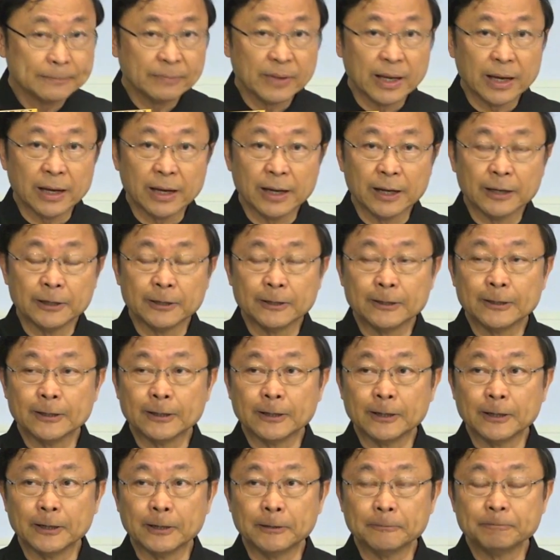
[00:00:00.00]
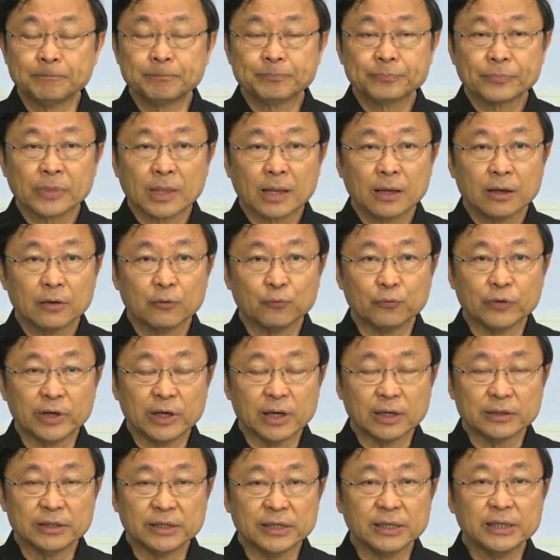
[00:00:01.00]
And
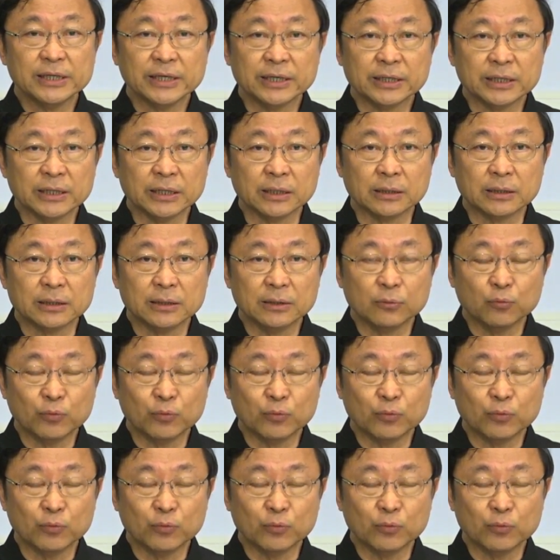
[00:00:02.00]
we are dealing